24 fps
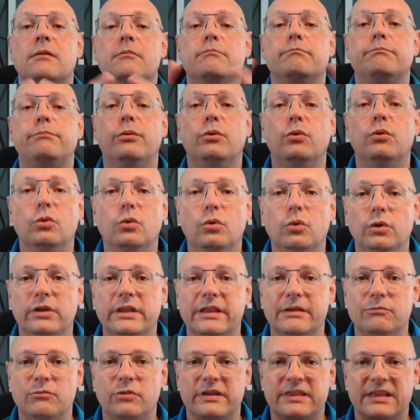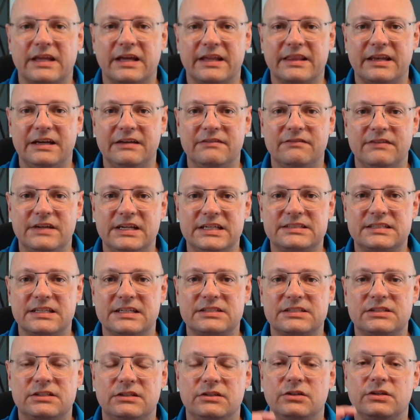pool them with other
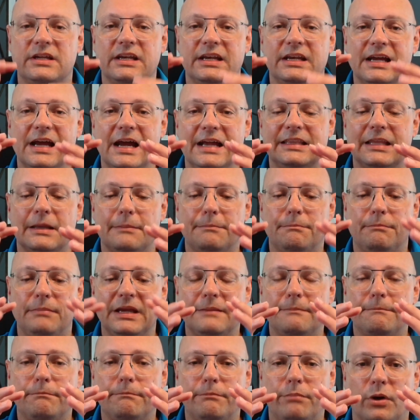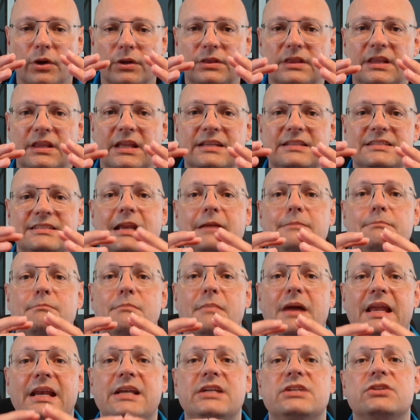investors to create a big pot that's then
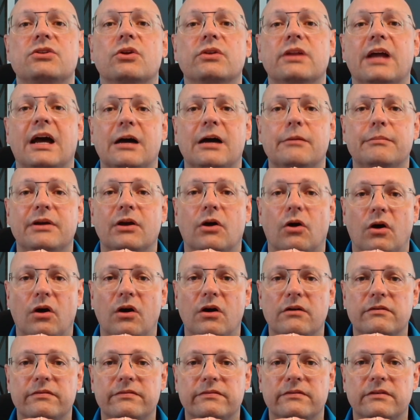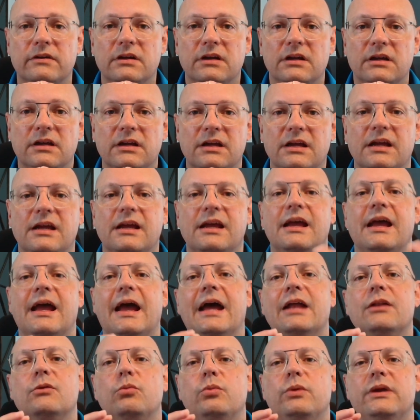managed on our behalf,
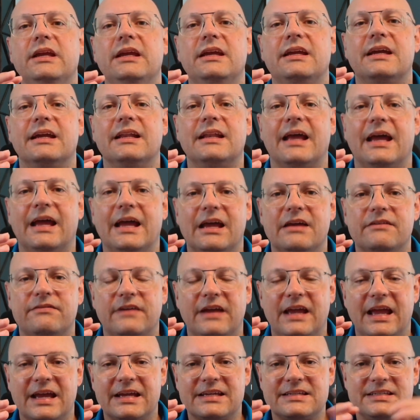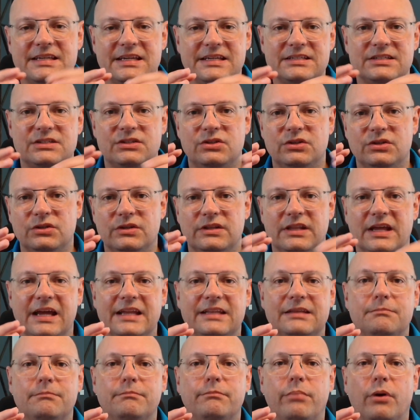and we can have access to
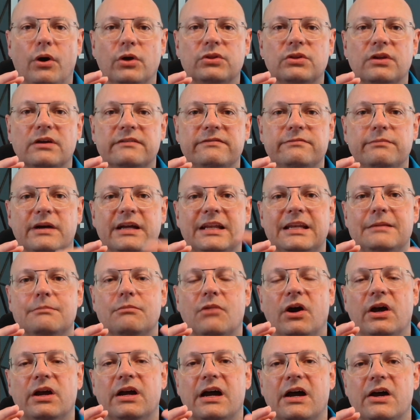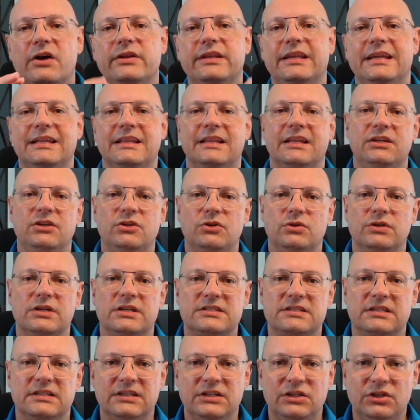that pot of money by owning the
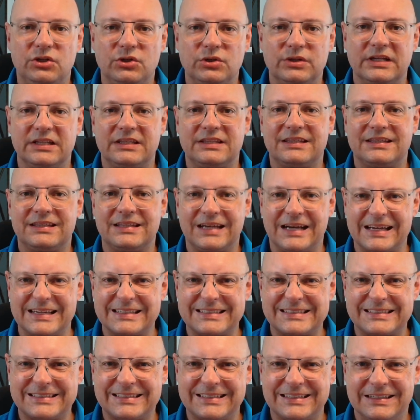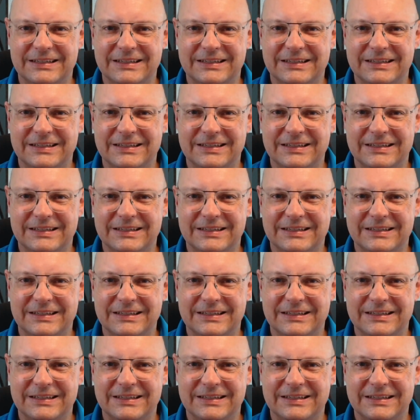units in the unit trust.